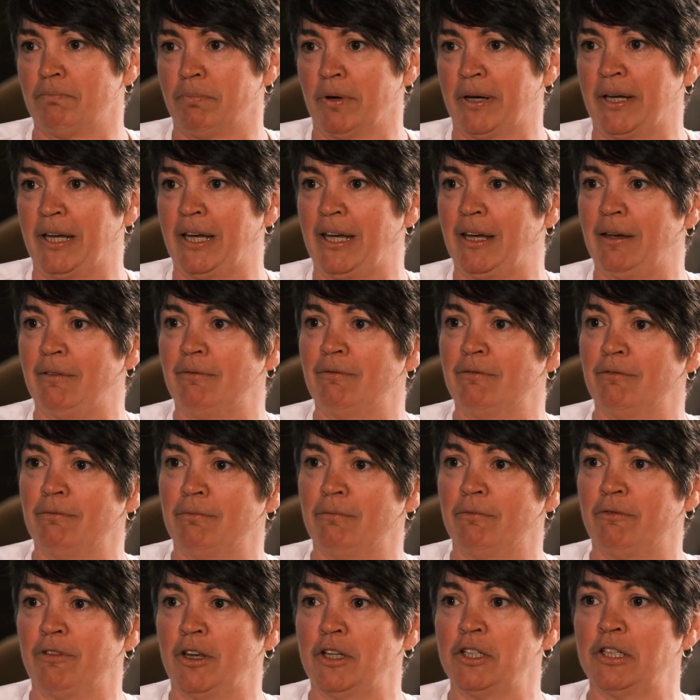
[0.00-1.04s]
bringing
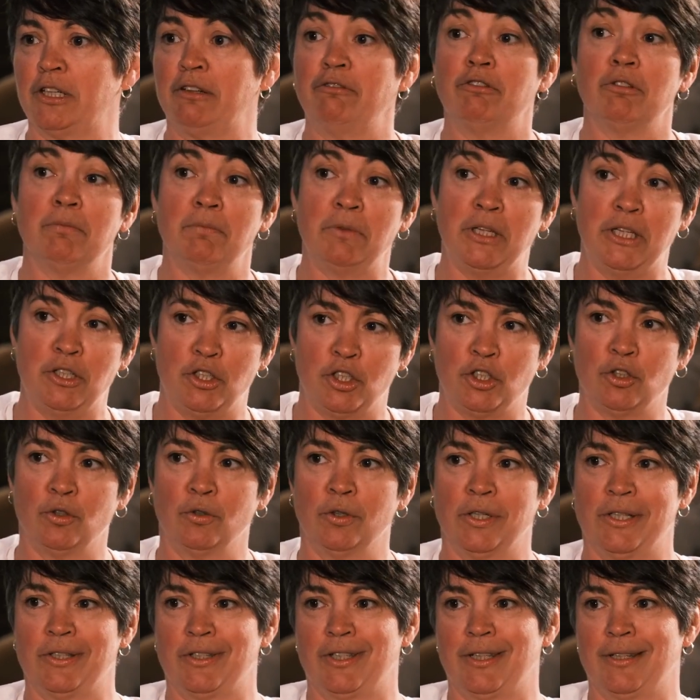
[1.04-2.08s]
in funding from the
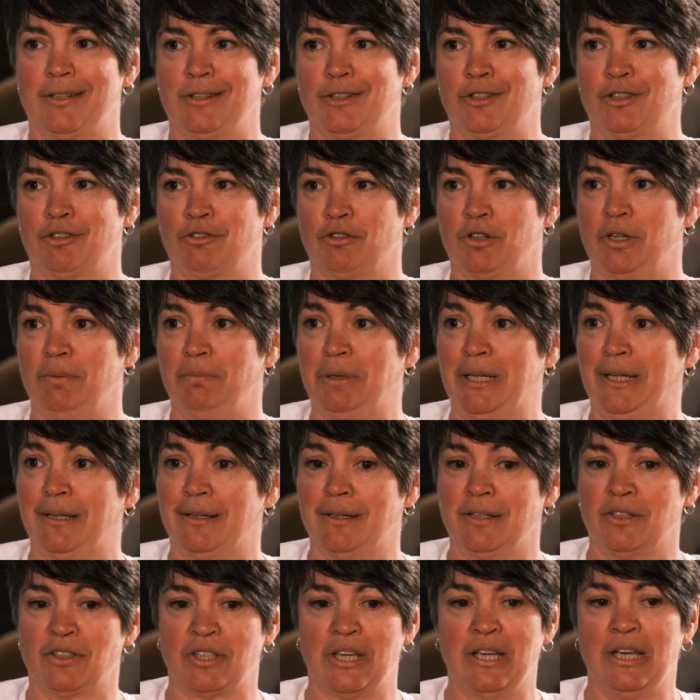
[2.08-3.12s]
insurance industry,
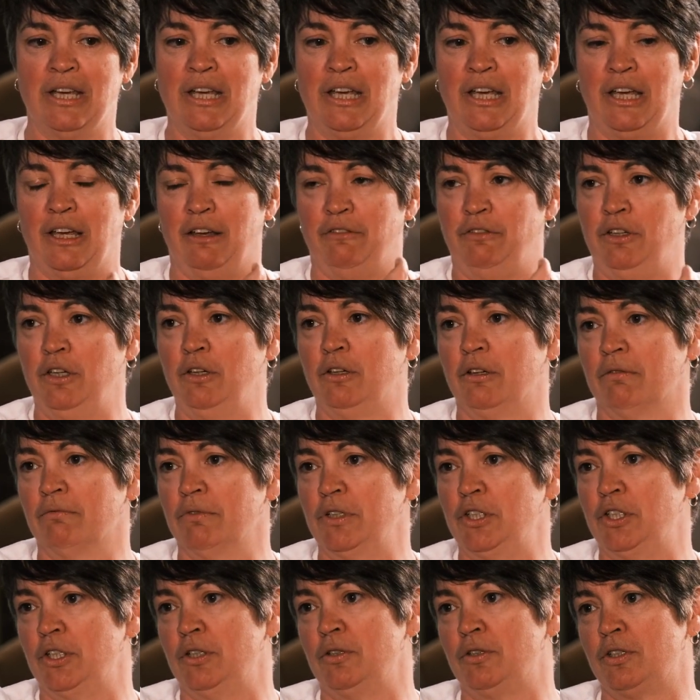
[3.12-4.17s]
because if you can
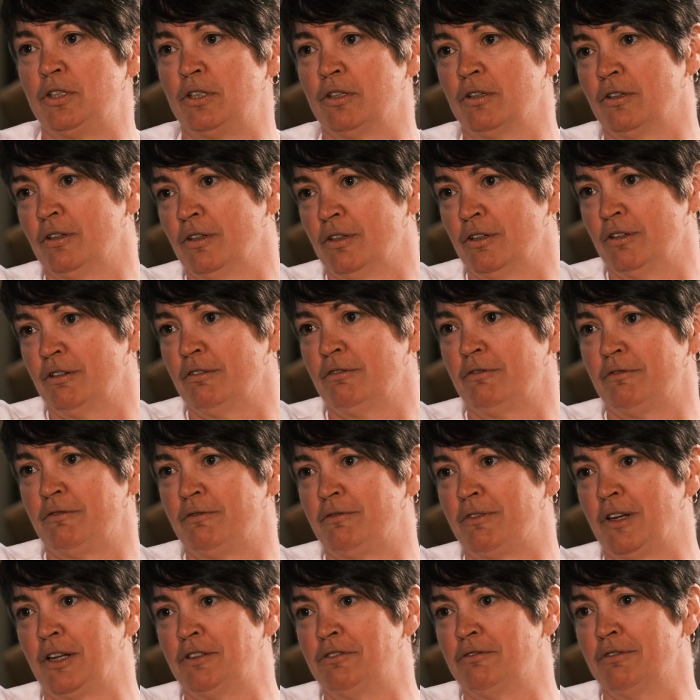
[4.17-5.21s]
reduce your
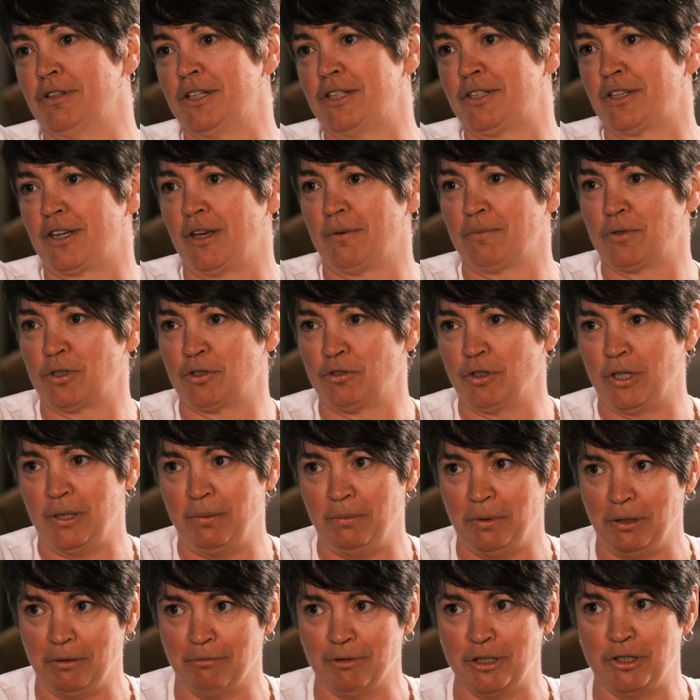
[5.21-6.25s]
flood risk
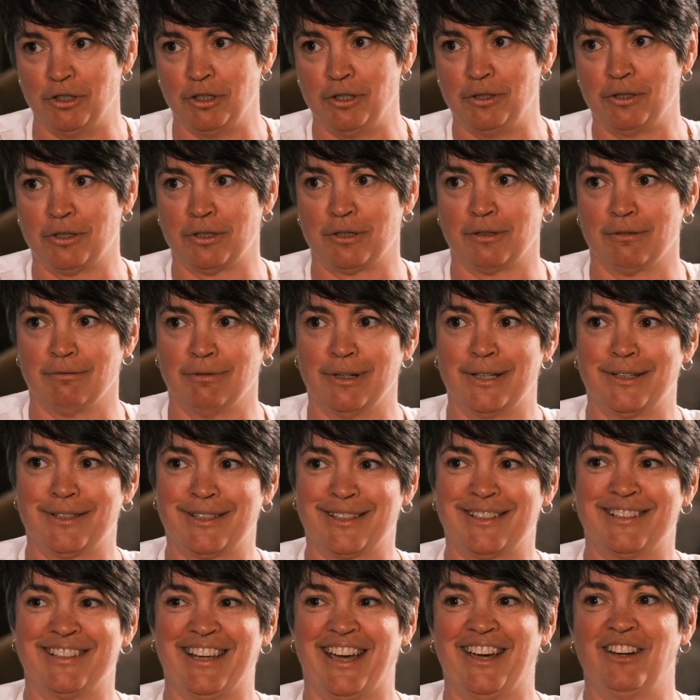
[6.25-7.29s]
upstream, you reduce the
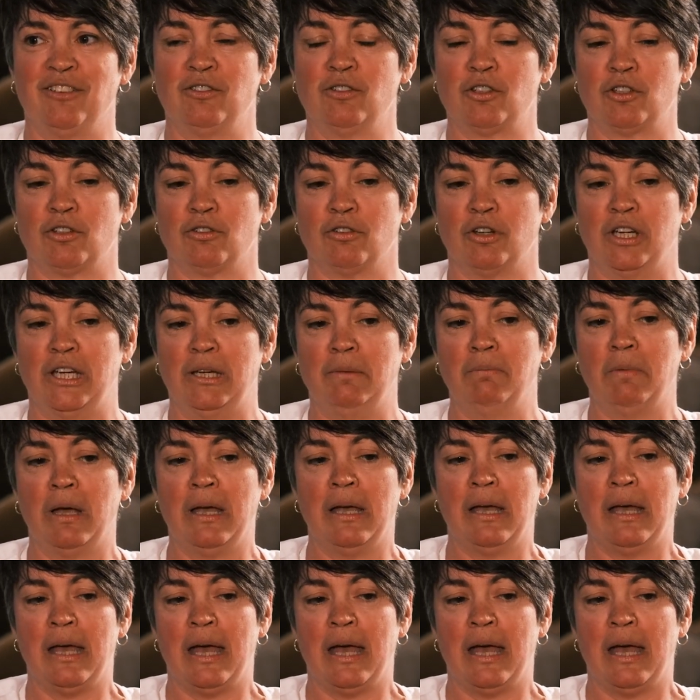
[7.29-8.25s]
risk downstream.